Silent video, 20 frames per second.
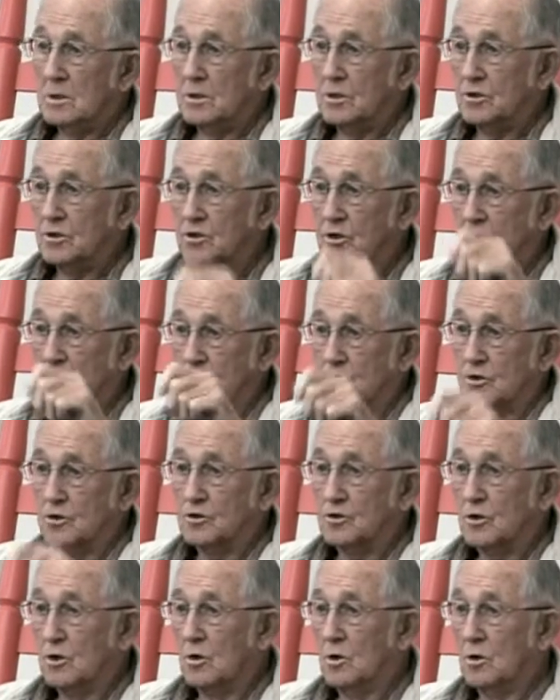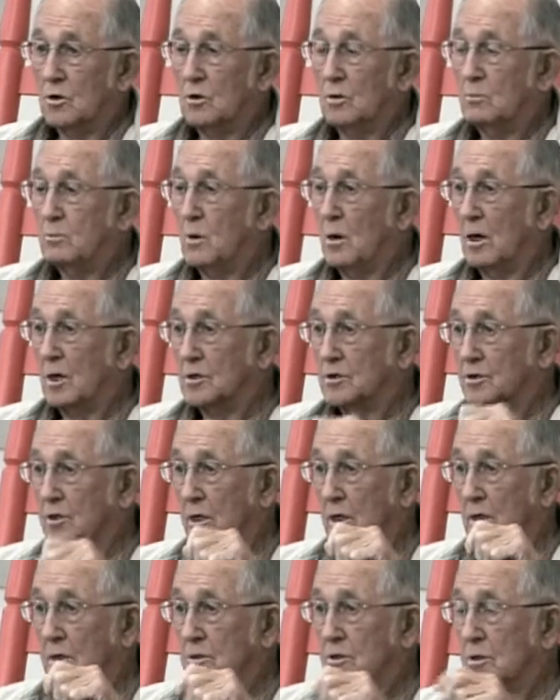It's just a slow
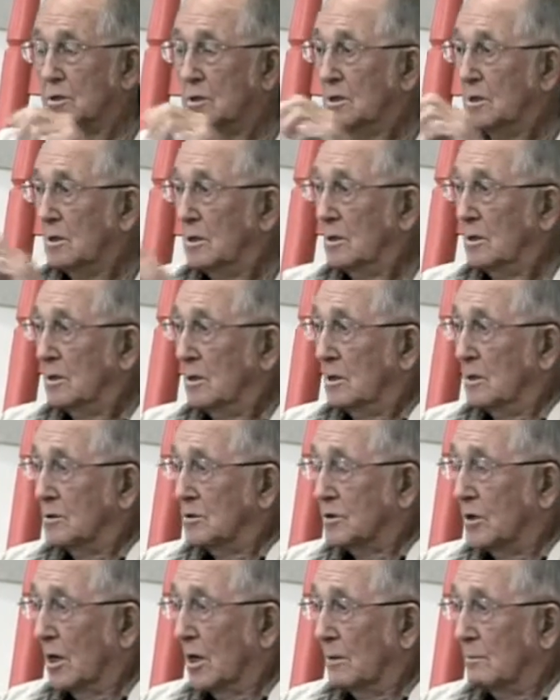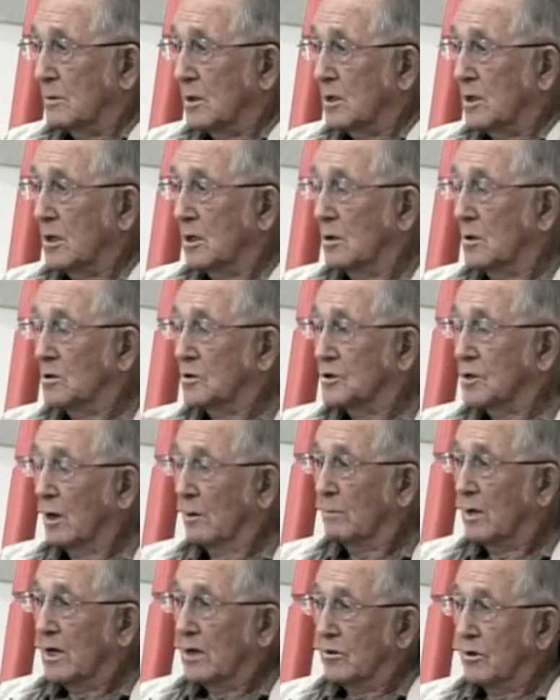process. Stop me here and
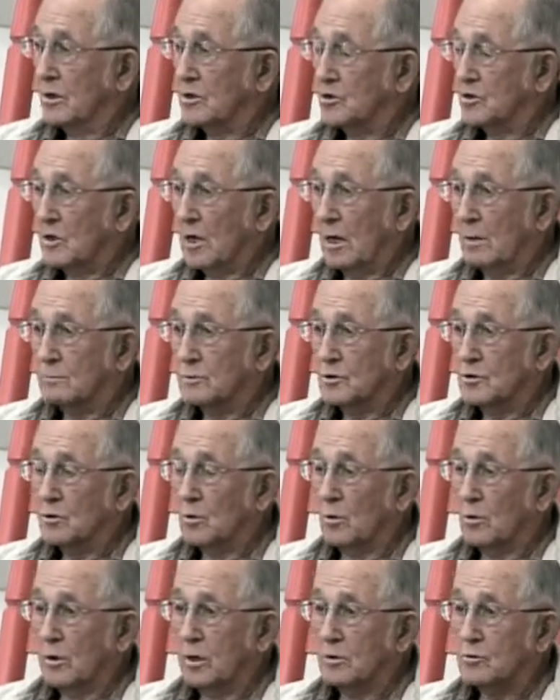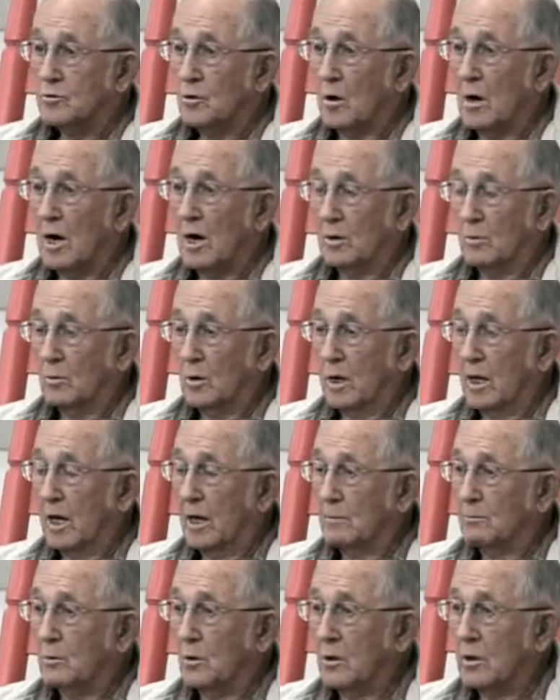stop. They stopped us on this rock when they
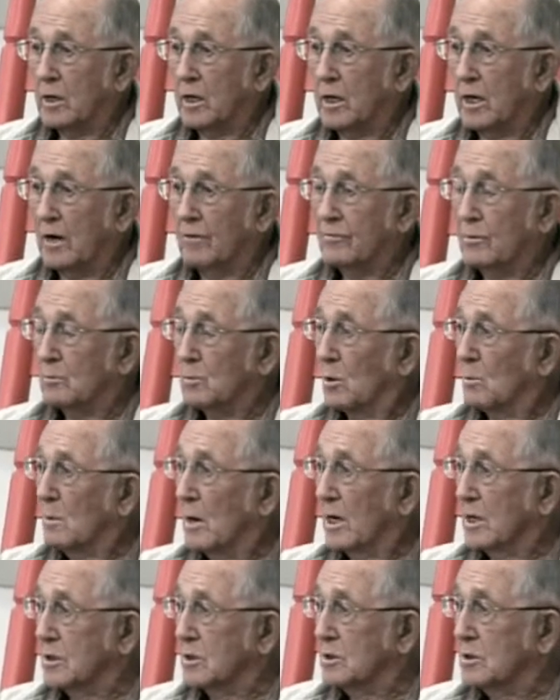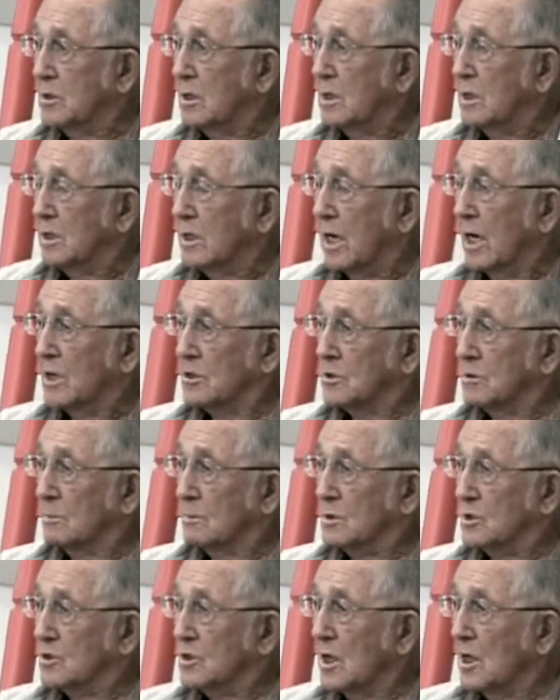had plenty of them. Nobody could catch them
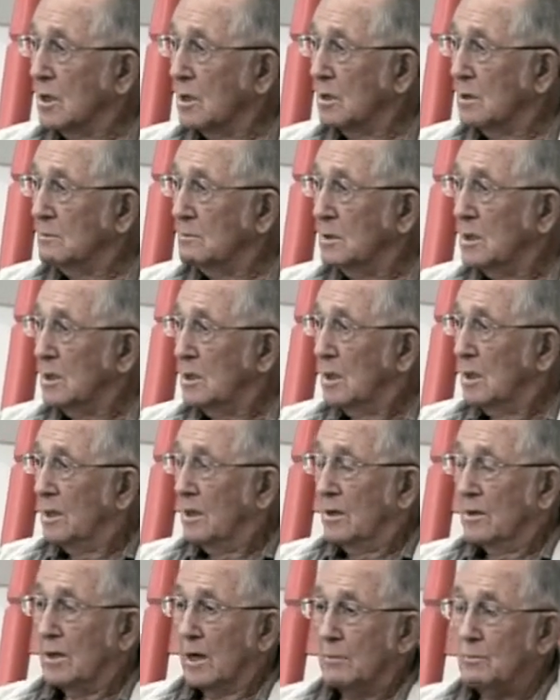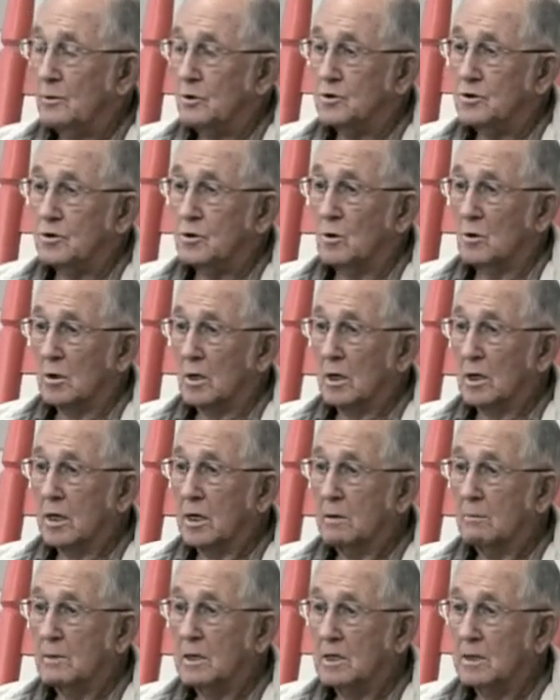and sell them. They put you on the
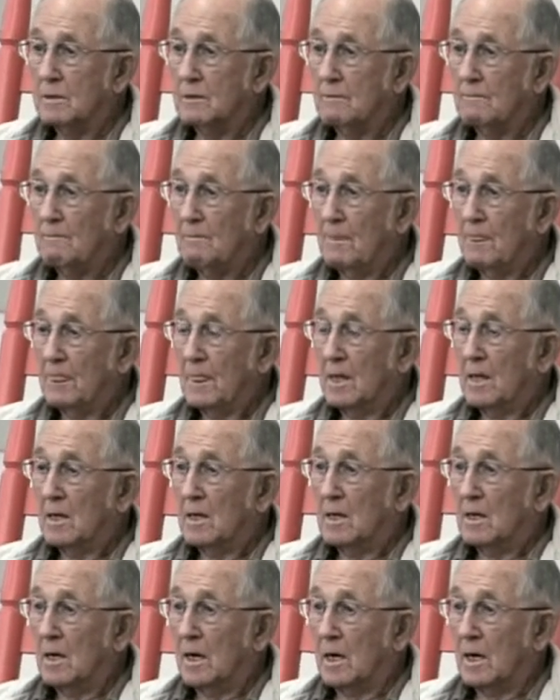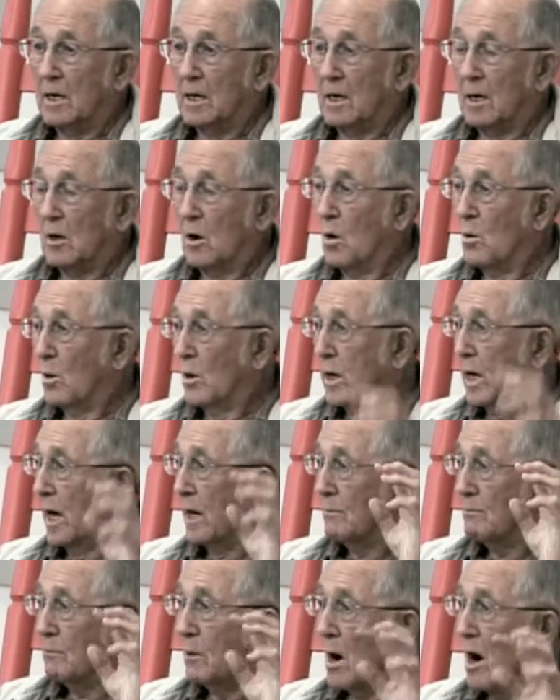limit. And uh, we
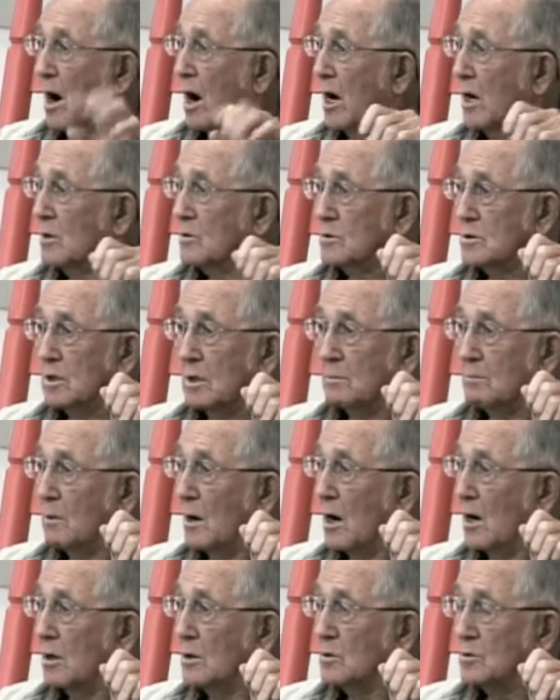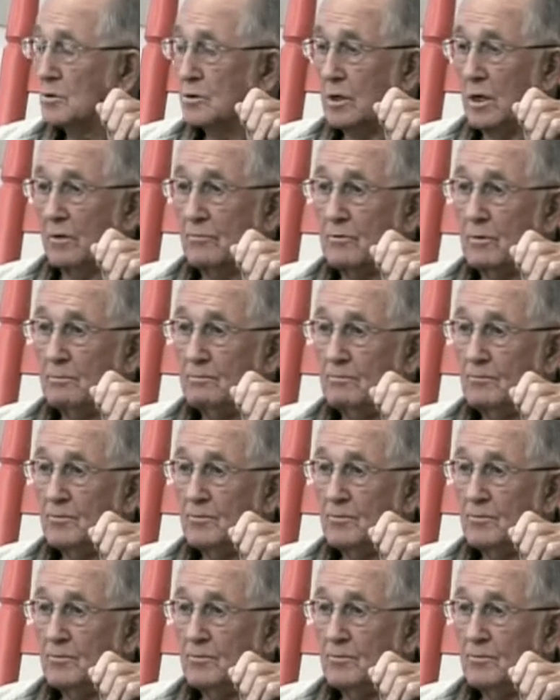had piles and piles of them.